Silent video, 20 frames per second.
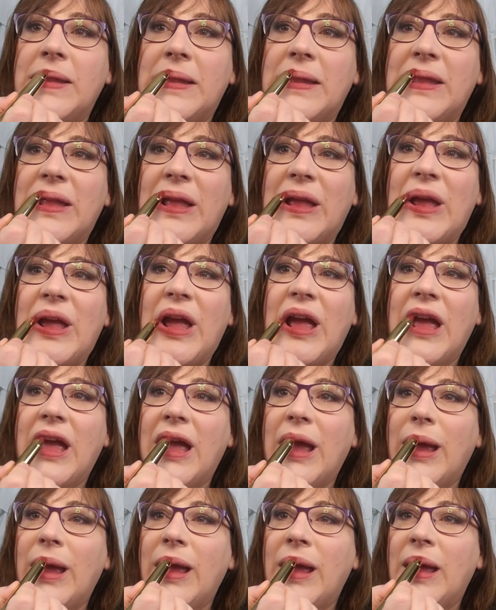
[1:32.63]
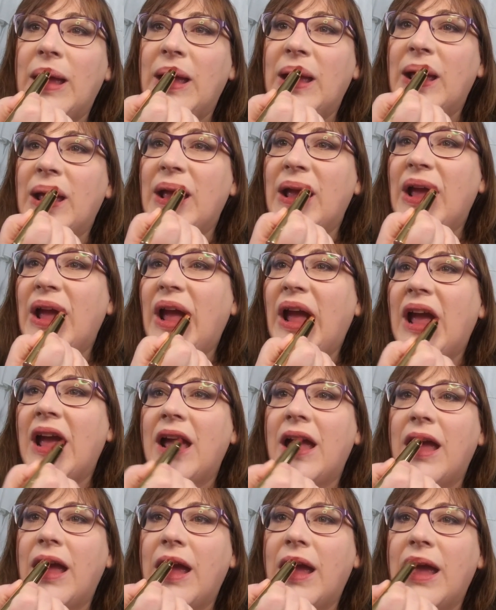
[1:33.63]

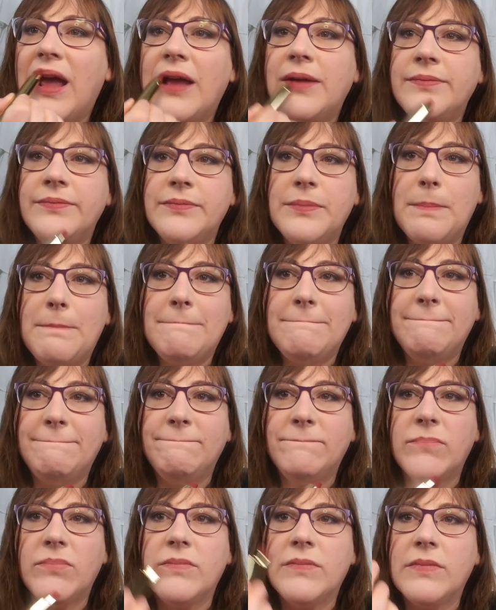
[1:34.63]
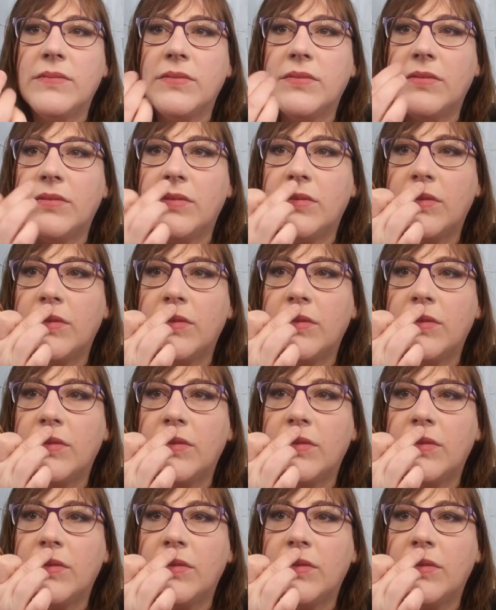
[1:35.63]
Nobody speaks.